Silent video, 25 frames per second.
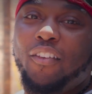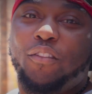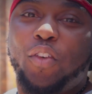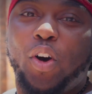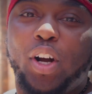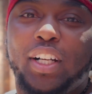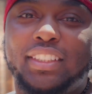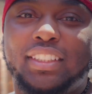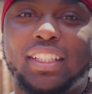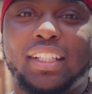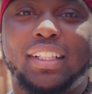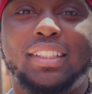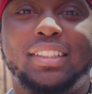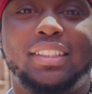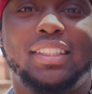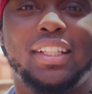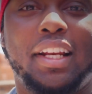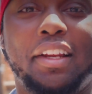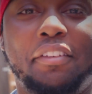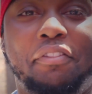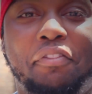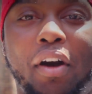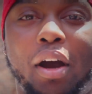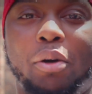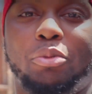Voice of the city,
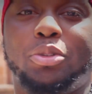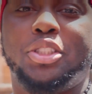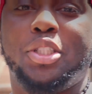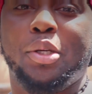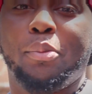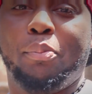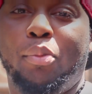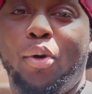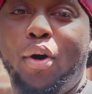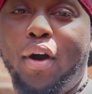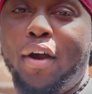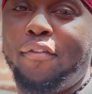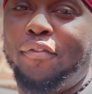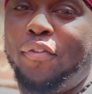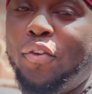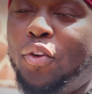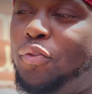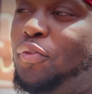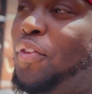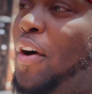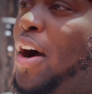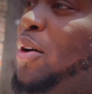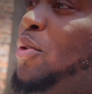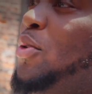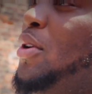fuck with your boy if you
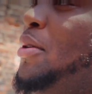fuck